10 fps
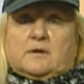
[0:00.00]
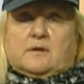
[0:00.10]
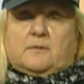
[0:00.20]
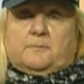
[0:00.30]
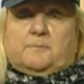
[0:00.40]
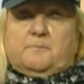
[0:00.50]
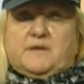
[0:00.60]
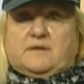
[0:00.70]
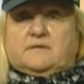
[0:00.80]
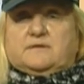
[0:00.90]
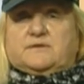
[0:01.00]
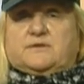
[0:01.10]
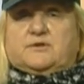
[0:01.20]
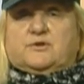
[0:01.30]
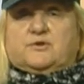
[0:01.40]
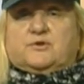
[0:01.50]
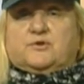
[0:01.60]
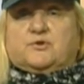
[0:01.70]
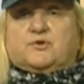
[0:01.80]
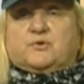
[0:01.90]
means
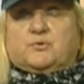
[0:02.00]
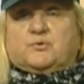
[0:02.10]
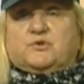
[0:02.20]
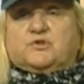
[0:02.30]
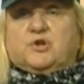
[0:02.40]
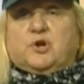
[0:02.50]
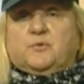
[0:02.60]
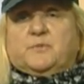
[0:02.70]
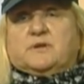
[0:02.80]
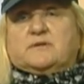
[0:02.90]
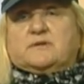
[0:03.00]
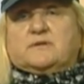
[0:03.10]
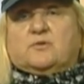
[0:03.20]
to determine